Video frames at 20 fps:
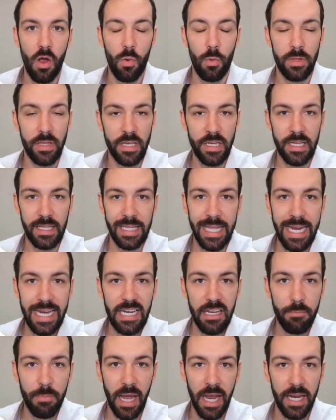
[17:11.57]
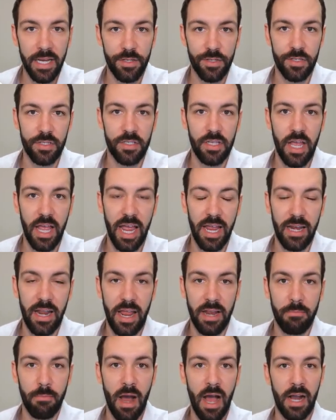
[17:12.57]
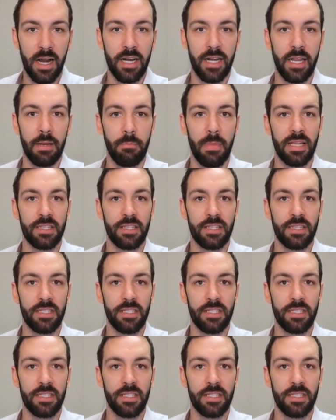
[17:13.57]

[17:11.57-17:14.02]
within your landing pages and marketing,